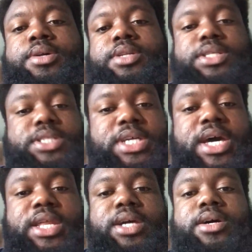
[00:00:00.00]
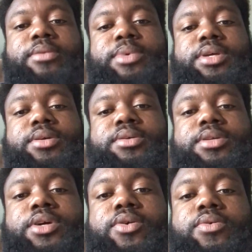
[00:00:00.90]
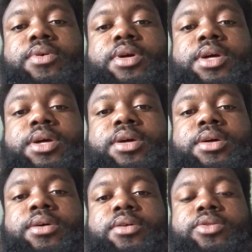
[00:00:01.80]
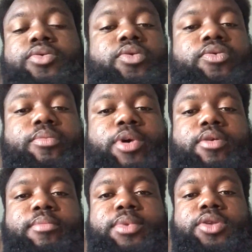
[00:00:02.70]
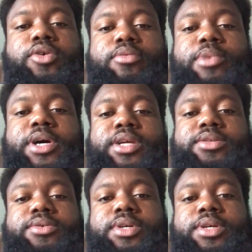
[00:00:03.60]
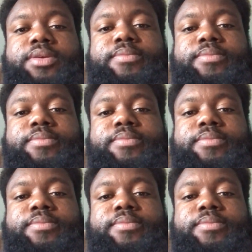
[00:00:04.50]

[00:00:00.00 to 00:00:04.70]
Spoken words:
This is how they coming. So through remote neural monitoring,